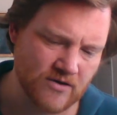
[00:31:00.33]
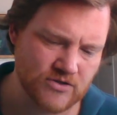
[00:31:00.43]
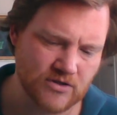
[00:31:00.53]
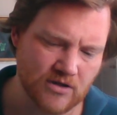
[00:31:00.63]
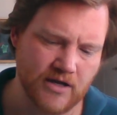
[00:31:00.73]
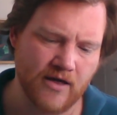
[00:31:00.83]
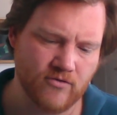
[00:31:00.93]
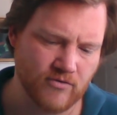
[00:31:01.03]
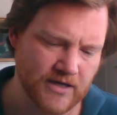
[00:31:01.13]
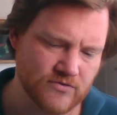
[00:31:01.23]
Council,
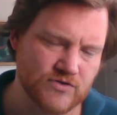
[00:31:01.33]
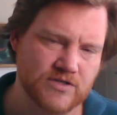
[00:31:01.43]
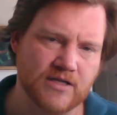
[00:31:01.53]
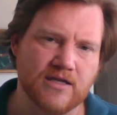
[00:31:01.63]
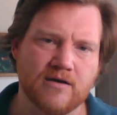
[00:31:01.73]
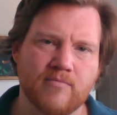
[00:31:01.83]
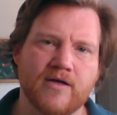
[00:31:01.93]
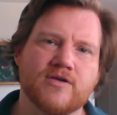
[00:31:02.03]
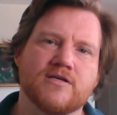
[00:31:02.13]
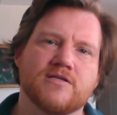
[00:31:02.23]
another really interesting thing
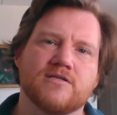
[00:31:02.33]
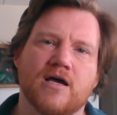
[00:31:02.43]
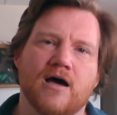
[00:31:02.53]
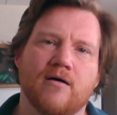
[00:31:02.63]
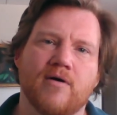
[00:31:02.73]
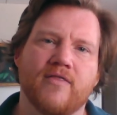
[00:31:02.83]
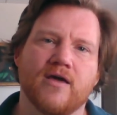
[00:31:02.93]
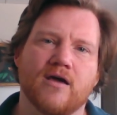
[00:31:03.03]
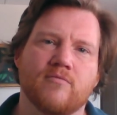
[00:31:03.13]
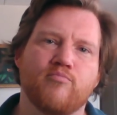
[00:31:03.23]
about this, I
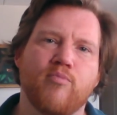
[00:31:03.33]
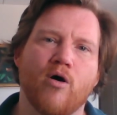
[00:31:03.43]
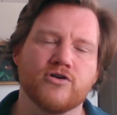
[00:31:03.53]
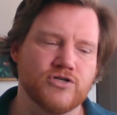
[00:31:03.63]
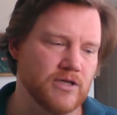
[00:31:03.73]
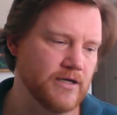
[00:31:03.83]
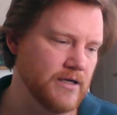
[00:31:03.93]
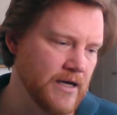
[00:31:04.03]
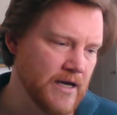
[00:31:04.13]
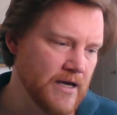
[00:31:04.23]
think
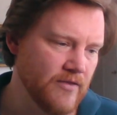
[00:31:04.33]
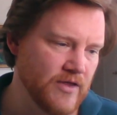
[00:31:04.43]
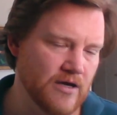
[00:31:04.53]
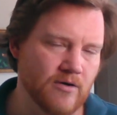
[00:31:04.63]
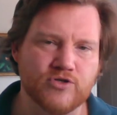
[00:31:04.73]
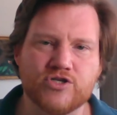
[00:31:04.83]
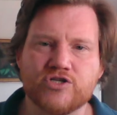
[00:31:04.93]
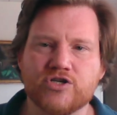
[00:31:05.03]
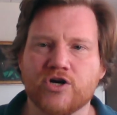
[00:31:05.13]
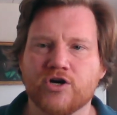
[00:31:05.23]
partially the
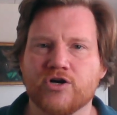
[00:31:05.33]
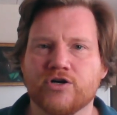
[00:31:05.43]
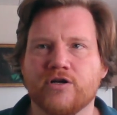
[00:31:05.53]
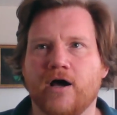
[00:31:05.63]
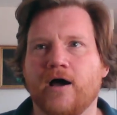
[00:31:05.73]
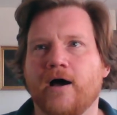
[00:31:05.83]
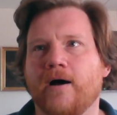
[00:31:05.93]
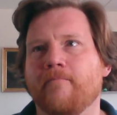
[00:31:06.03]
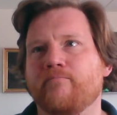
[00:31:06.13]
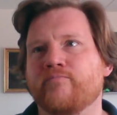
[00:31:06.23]
absurd
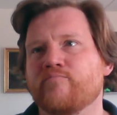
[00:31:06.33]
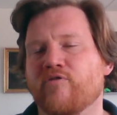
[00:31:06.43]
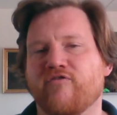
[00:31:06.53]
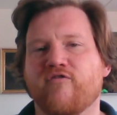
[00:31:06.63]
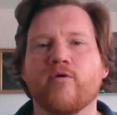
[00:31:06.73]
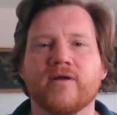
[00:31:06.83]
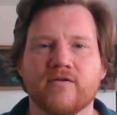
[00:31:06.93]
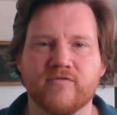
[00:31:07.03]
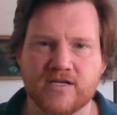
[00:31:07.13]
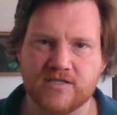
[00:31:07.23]

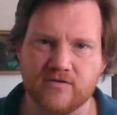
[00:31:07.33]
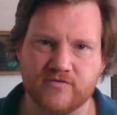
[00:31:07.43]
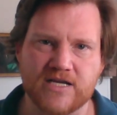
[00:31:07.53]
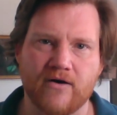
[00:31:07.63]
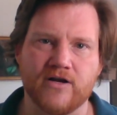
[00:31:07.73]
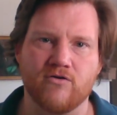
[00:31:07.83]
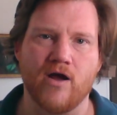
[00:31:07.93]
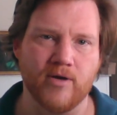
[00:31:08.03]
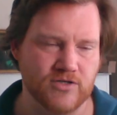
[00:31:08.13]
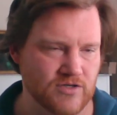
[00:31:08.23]
performativeness of Saudi
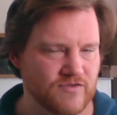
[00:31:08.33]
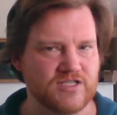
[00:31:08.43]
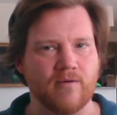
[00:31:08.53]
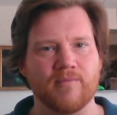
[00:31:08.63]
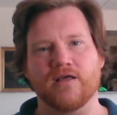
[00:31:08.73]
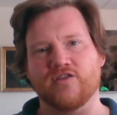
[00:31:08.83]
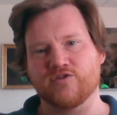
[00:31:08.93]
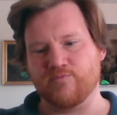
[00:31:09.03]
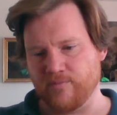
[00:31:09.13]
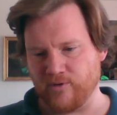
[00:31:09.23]
Arabia sort of summoning
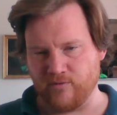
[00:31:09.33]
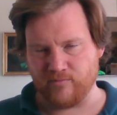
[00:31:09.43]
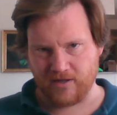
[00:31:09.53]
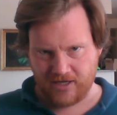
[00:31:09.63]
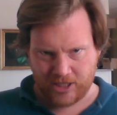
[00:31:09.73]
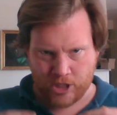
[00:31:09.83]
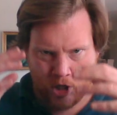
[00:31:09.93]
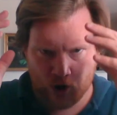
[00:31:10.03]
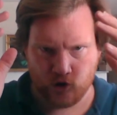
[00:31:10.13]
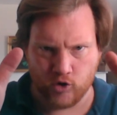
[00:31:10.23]
these people and being like,
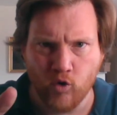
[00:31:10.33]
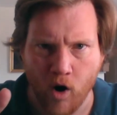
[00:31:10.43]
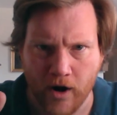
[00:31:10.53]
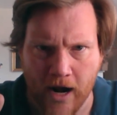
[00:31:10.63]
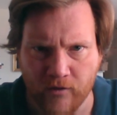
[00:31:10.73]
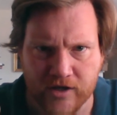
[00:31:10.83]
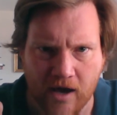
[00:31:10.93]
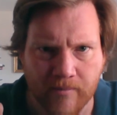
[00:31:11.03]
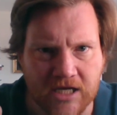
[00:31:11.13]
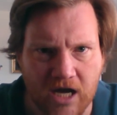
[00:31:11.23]
you are now the
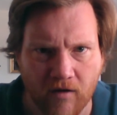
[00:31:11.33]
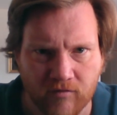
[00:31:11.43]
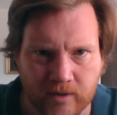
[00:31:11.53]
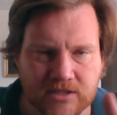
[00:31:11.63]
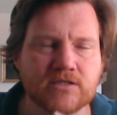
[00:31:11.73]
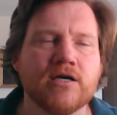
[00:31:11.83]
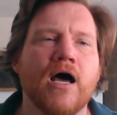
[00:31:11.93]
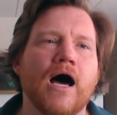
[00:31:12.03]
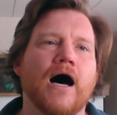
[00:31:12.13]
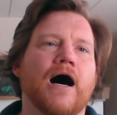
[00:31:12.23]
Yemeni government,
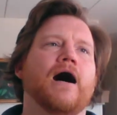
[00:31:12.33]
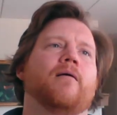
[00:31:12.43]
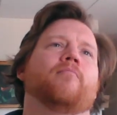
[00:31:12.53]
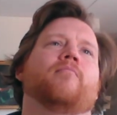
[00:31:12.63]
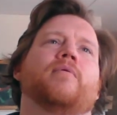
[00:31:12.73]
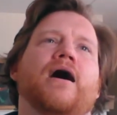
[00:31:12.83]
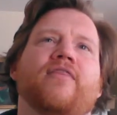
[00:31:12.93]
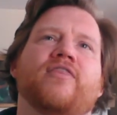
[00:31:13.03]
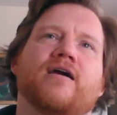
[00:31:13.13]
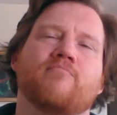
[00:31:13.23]

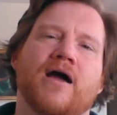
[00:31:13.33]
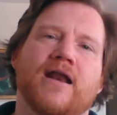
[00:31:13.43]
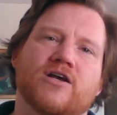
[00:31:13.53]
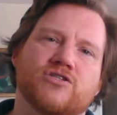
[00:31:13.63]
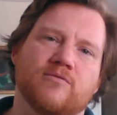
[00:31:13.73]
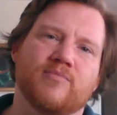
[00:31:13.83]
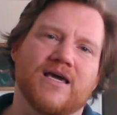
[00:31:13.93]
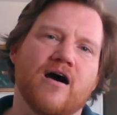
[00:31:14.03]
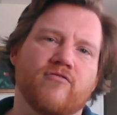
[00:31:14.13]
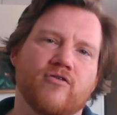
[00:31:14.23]
I think might actually be
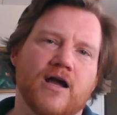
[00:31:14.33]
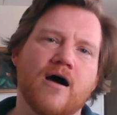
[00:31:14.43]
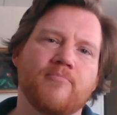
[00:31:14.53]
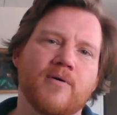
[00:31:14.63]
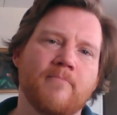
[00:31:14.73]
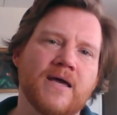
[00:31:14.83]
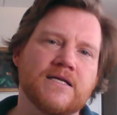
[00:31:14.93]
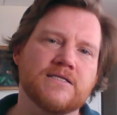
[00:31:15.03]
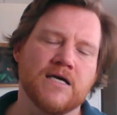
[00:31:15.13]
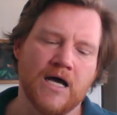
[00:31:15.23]
covering up a
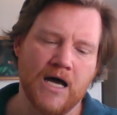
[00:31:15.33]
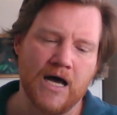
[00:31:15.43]
bit